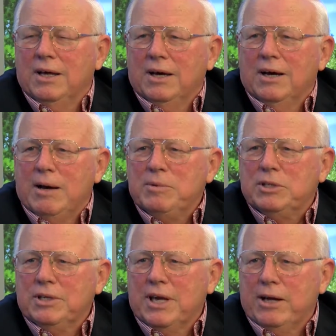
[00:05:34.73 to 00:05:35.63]

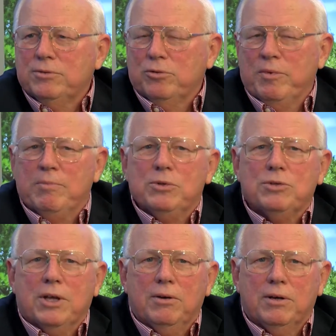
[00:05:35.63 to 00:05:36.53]
Obviously, council members
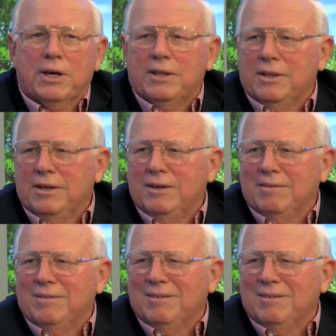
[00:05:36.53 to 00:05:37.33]
can look at the